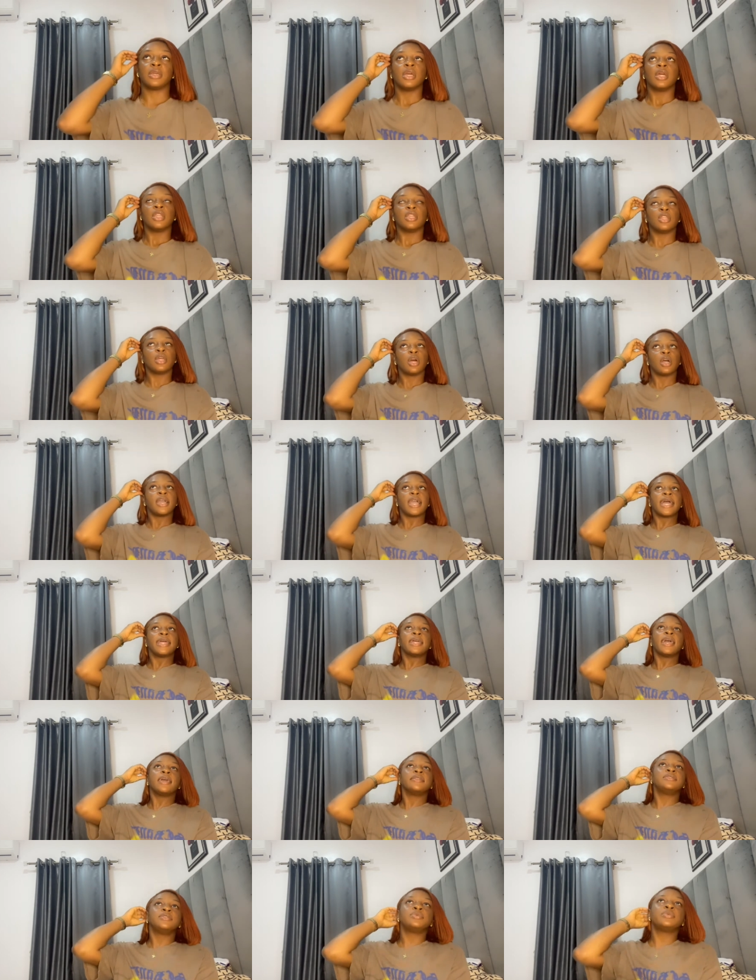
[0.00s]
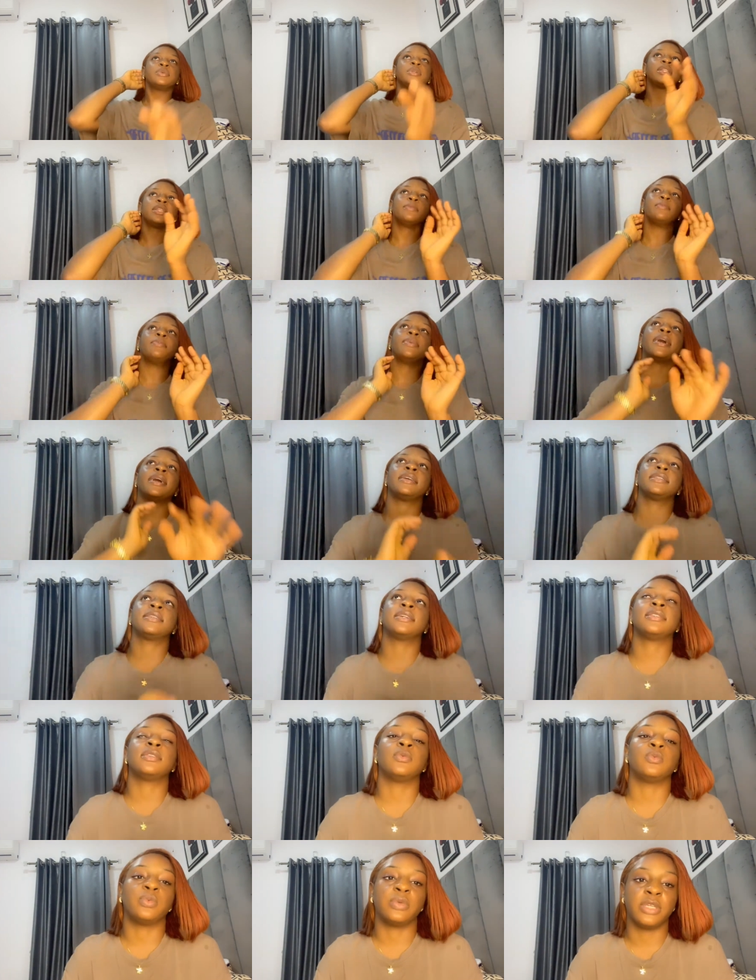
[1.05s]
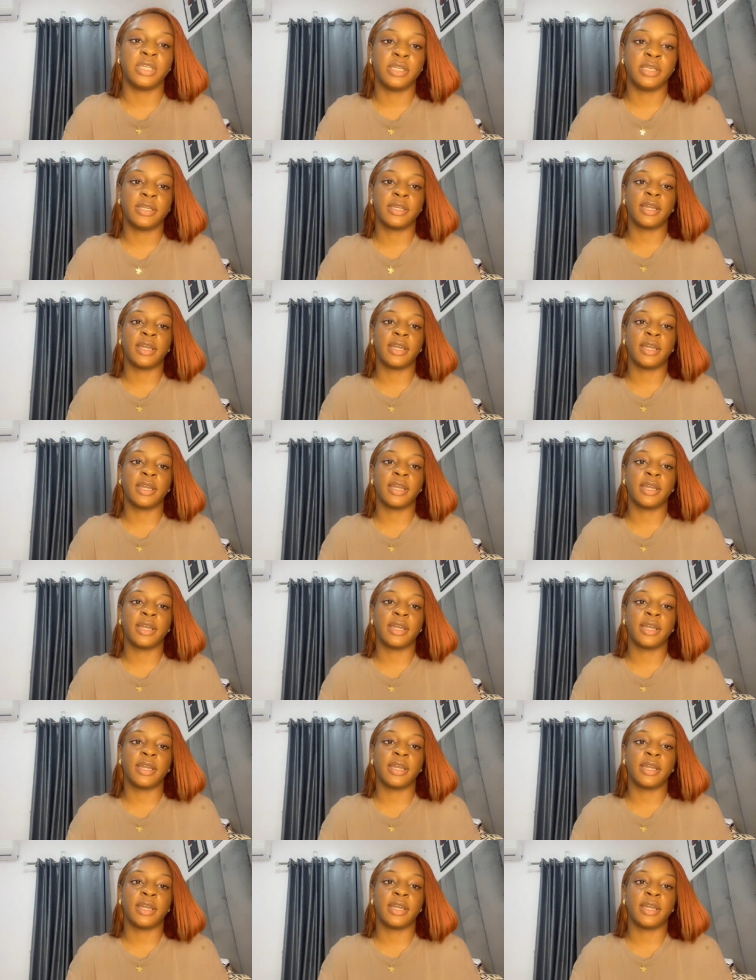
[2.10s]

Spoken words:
I didn't really buy it as a wig.